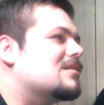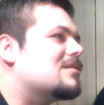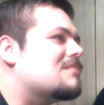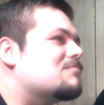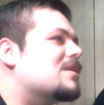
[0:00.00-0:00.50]

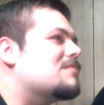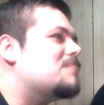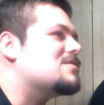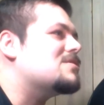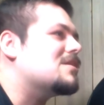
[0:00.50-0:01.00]
Yeah, I'm like
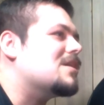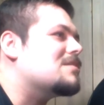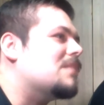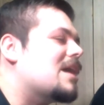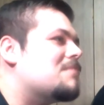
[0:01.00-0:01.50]
basically like
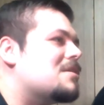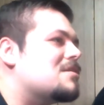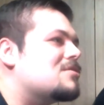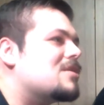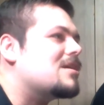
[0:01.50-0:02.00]
the Black
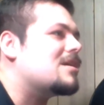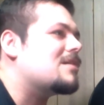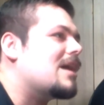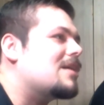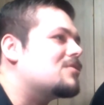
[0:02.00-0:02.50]
Panther. I
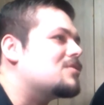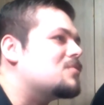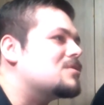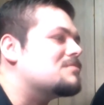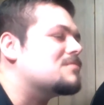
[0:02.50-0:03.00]
hide out in the
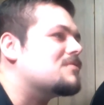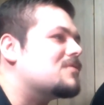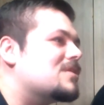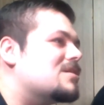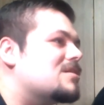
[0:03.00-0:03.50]
woods and I'm like
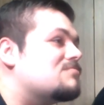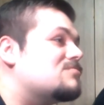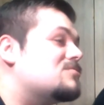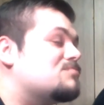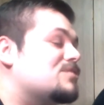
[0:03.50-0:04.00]
I'm
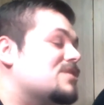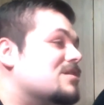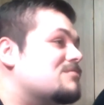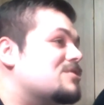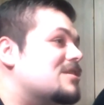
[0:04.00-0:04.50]
just
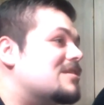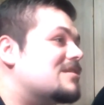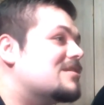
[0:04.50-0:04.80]
protecting shit.